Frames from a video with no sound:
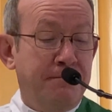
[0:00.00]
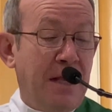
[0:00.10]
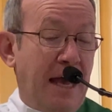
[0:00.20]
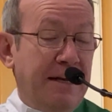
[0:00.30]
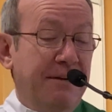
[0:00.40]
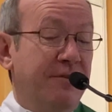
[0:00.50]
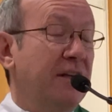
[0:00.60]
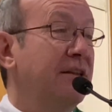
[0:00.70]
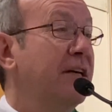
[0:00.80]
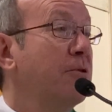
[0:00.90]
And even a
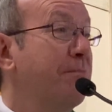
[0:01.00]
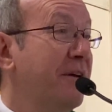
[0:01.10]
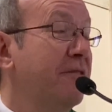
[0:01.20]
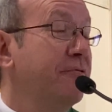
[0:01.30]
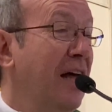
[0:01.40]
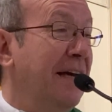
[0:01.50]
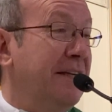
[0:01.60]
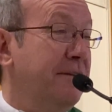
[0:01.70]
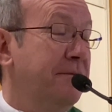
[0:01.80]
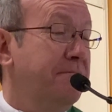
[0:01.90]
little bit of
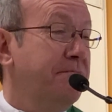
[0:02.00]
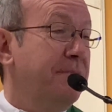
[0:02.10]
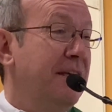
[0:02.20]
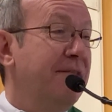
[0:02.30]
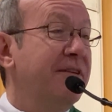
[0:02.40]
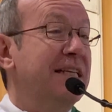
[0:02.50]
light, even